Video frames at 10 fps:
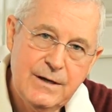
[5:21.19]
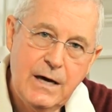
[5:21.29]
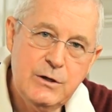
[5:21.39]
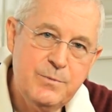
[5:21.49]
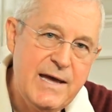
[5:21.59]

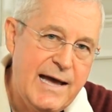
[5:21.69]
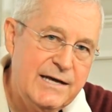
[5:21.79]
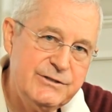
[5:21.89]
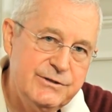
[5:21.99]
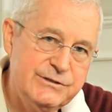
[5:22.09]
And you may
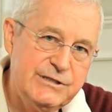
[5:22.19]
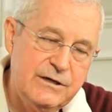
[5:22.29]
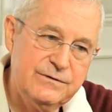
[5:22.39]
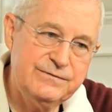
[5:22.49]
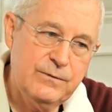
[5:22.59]
ask
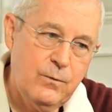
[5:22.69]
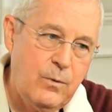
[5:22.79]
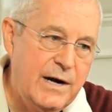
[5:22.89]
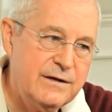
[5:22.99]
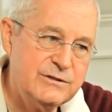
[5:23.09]
yourself,
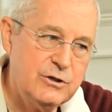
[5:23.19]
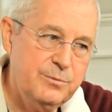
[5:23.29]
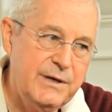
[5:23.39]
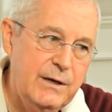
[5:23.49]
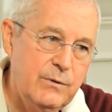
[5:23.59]
why are
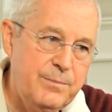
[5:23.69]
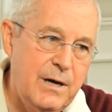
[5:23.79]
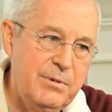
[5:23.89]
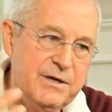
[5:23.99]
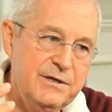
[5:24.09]
so many
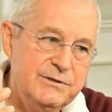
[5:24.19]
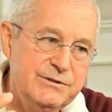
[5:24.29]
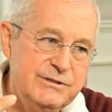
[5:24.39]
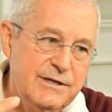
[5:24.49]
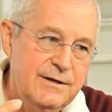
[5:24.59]

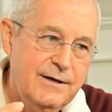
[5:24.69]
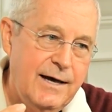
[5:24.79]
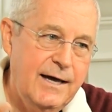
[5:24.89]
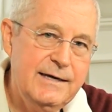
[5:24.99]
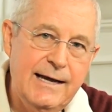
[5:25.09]
Republicans
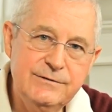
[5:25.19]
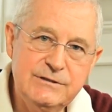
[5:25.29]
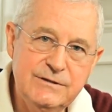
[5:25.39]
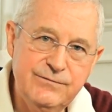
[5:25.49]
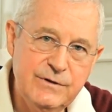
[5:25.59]

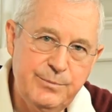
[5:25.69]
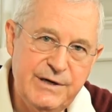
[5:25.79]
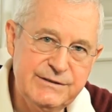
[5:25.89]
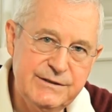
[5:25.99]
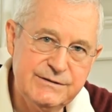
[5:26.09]
announcing for the
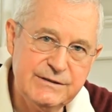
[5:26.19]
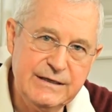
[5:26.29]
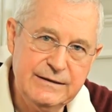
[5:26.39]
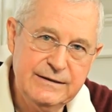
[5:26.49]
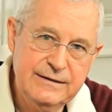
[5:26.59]

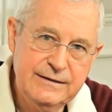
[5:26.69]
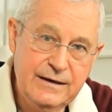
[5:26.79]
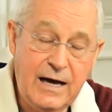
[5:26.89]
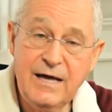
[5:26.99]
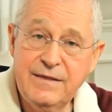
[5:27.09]
presidency?
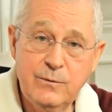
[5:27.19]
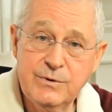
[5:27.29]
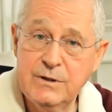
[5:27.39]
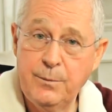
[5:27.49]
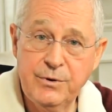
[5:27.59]
I think
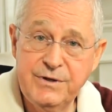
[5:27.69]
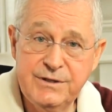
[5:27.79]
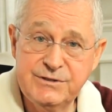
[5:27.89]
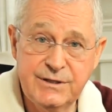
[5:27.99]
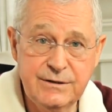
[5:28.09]
we're double
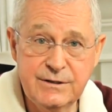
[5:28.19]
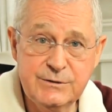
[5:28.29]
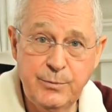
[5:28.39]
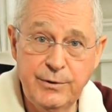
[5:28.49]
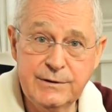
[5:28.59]
digit at
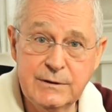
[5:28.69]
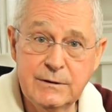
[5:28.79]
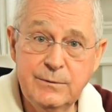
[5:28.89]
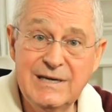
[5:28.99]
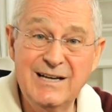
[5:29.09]
this point.
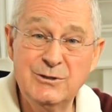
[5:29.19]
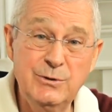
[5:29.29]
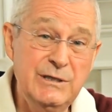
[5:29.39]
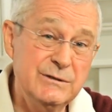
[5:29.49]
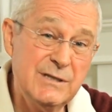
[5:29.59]
We got
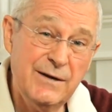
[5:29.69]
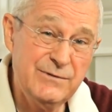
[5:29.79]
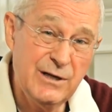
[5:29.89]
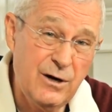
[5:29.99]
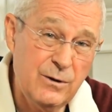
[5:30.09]
2 years
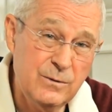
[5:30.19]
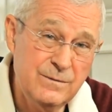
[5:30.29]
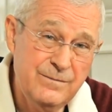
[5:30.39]
left to go.